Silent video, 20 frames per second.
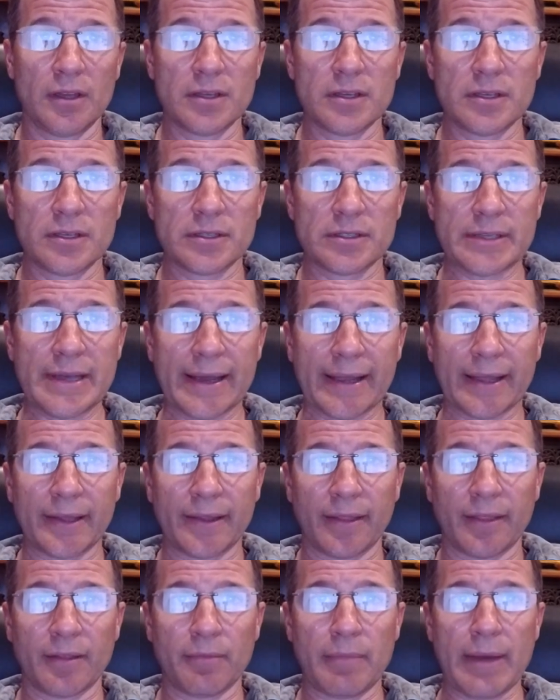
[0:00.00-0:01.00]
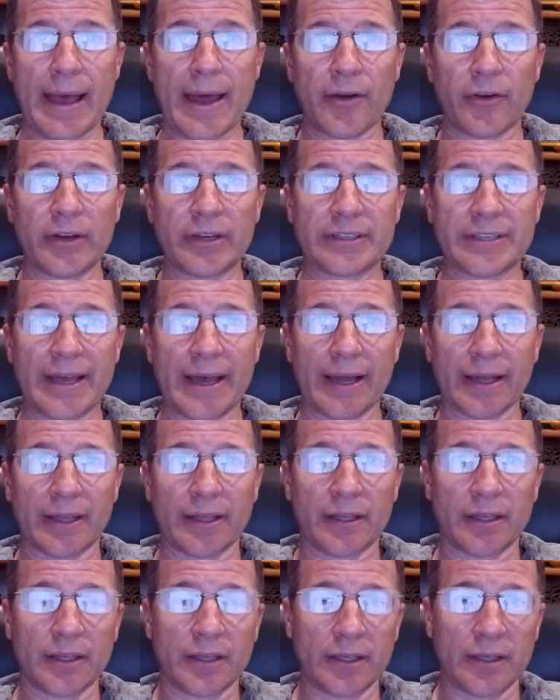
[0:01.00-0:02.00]
Second, the battery
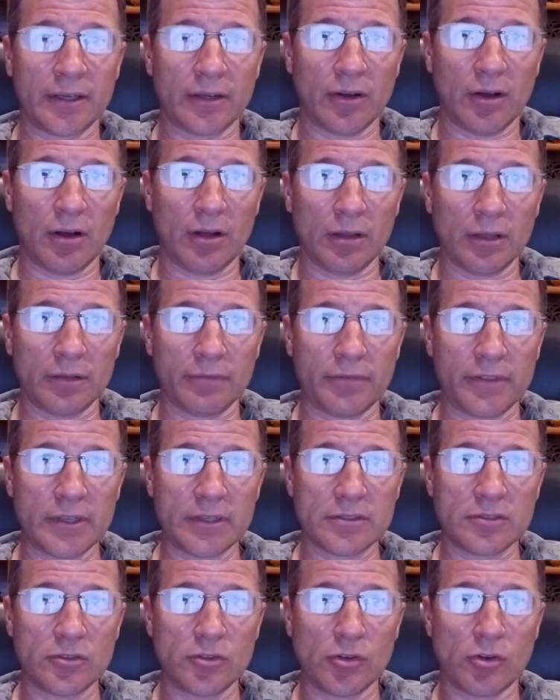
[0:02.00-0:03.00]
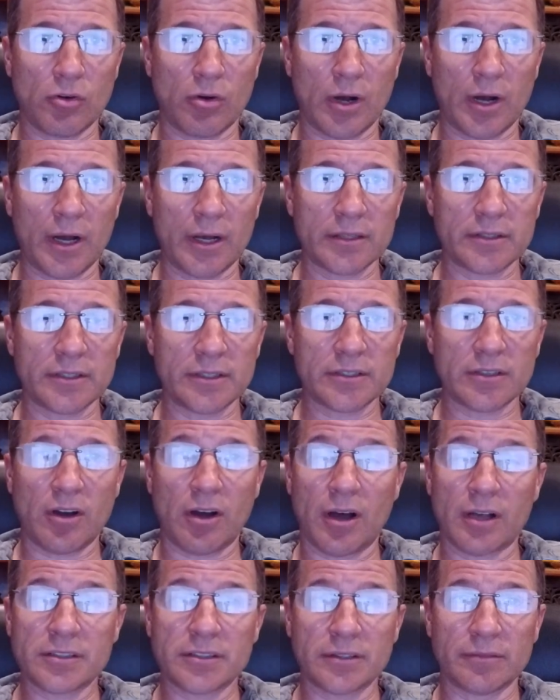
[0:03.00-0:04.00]
tech in all of these new quads is
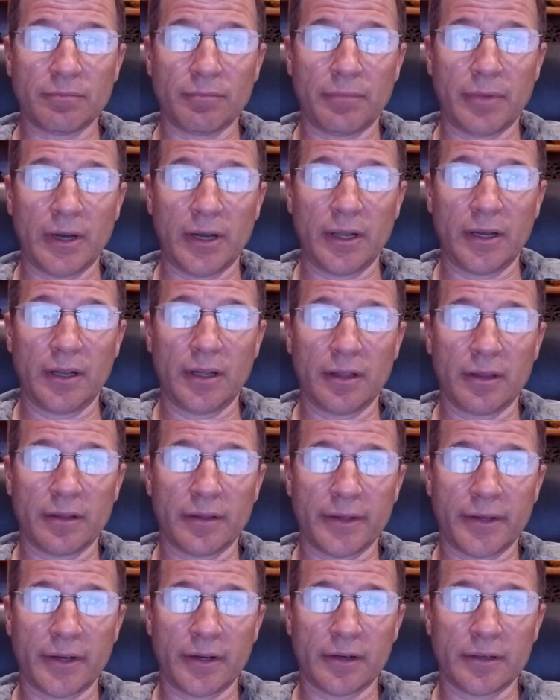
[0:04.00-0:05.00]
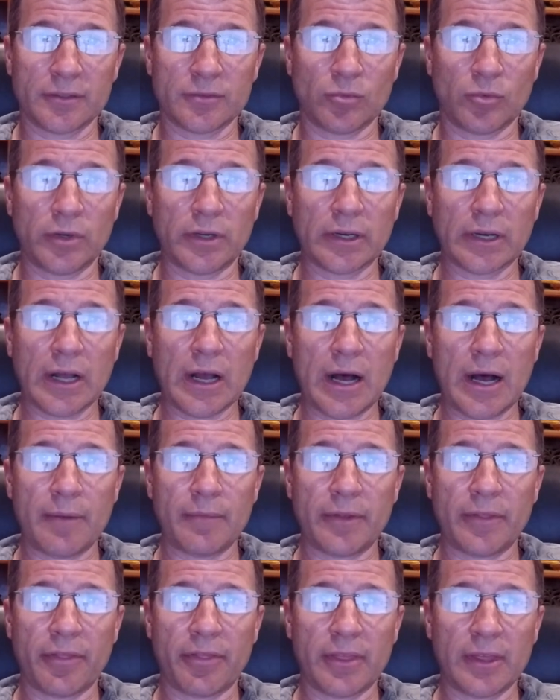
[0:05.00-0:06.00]
awesome, but there is one
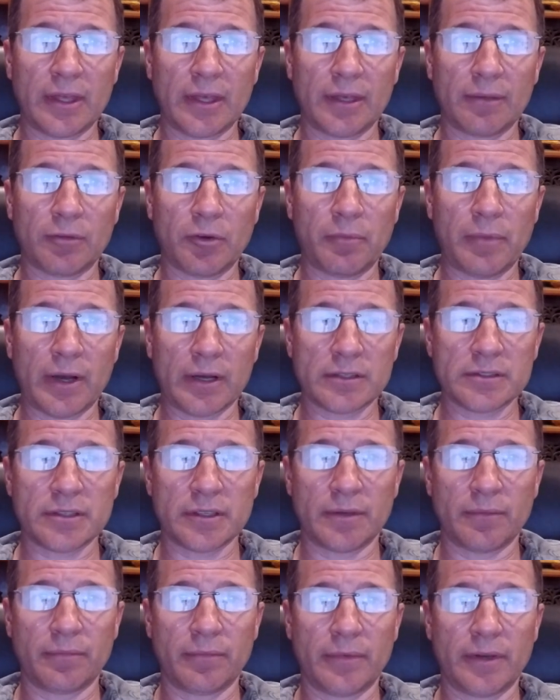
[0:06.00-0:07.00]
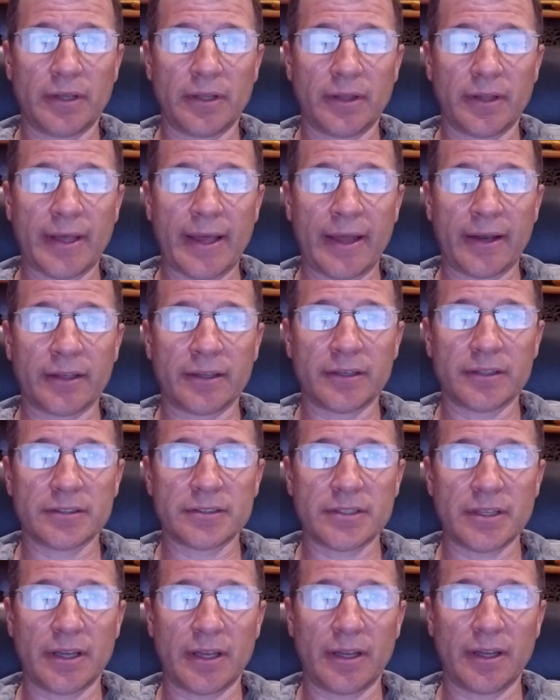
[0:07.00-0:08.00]
common theme amongst them, and that is
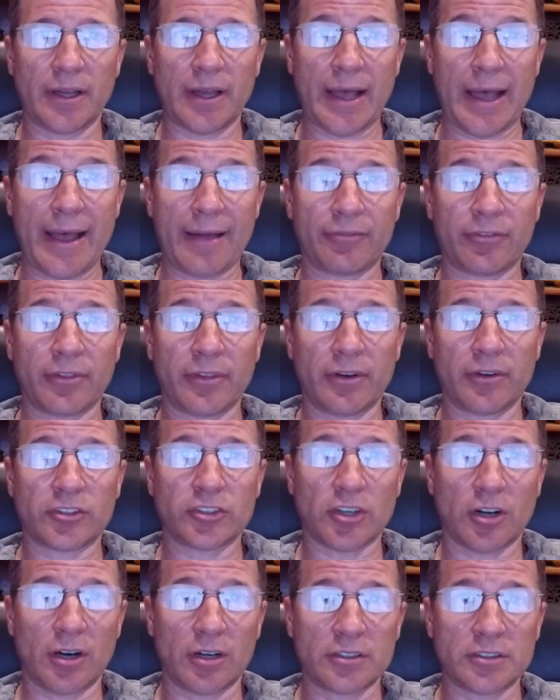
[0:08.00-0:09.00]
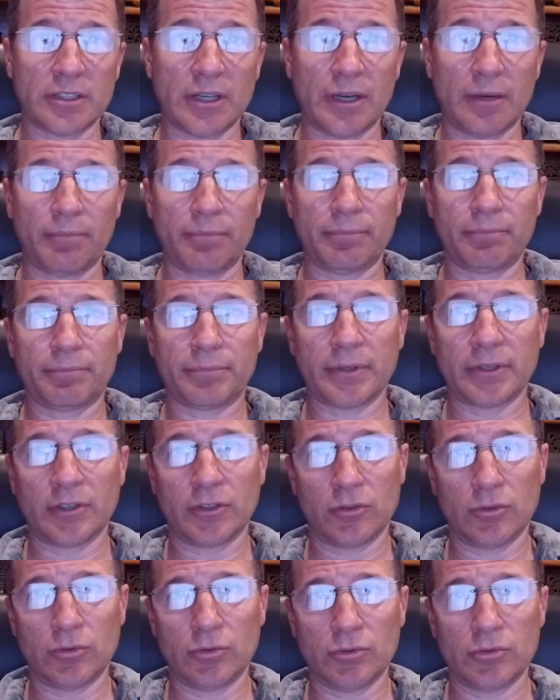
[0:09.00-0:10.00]
that after they're charged up and
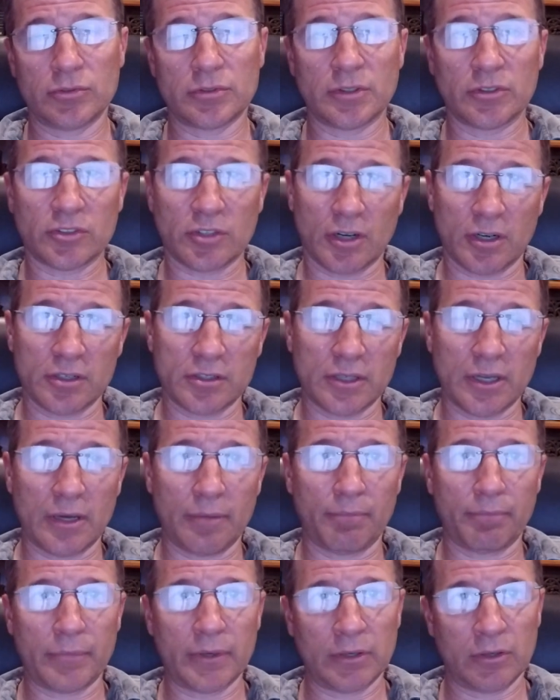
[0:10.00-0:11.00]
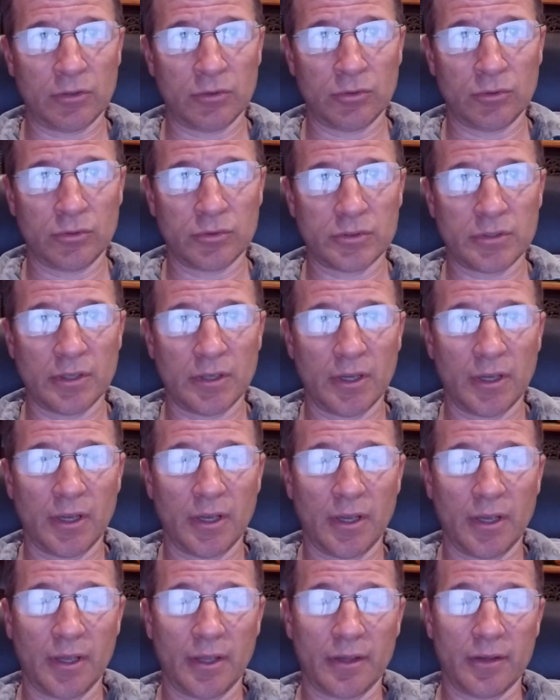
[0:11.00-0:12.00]
used and charged up and used,
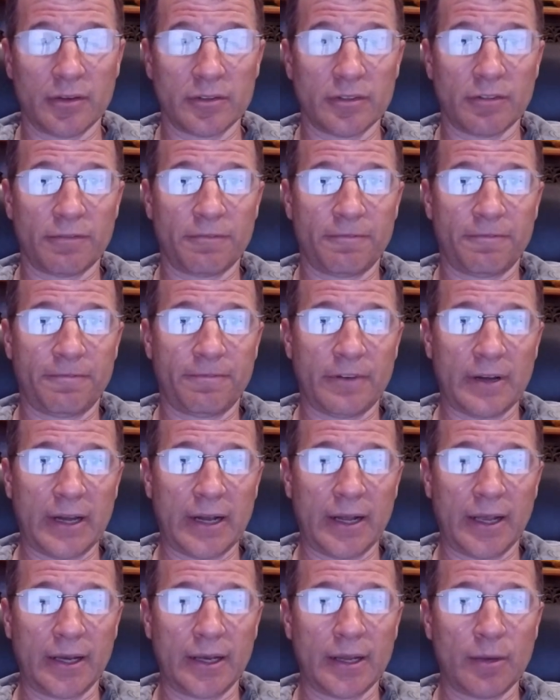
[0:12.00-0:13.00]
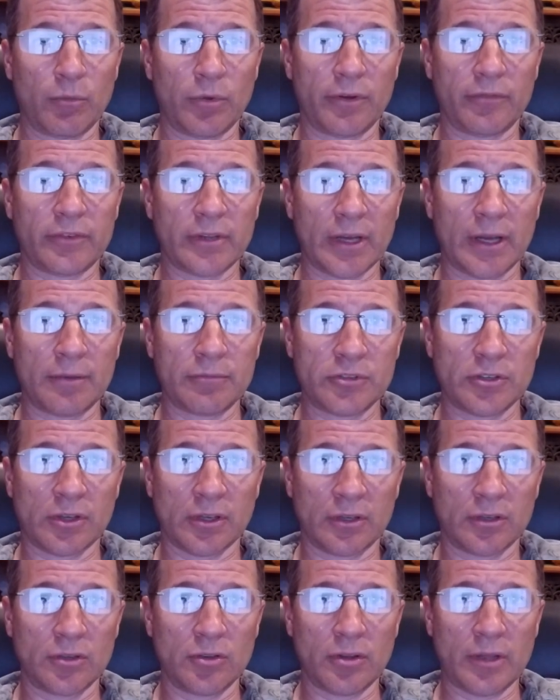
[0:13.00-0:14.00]
there's a finite number of times you
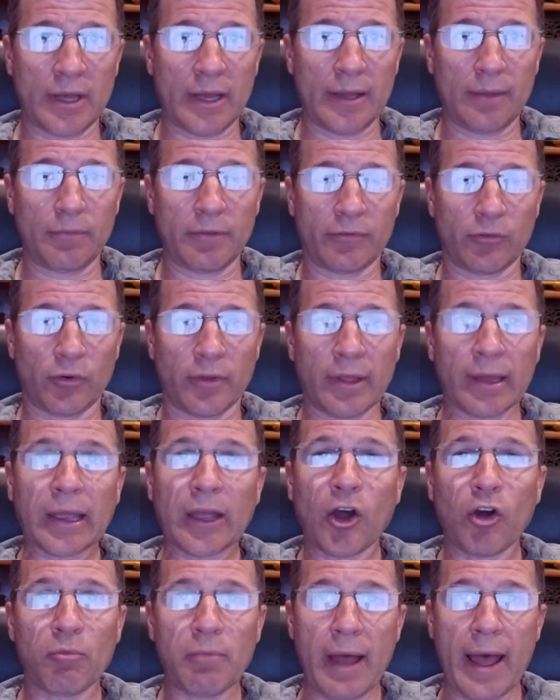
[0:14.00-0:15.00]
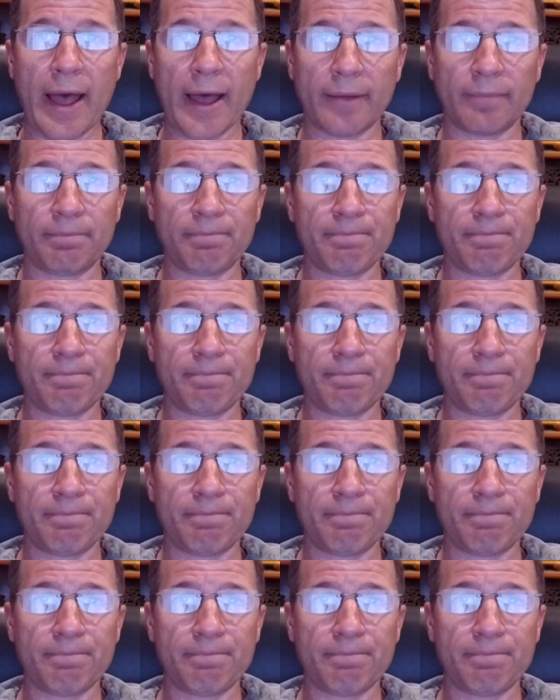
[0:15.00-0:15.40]
can do that before they go bad.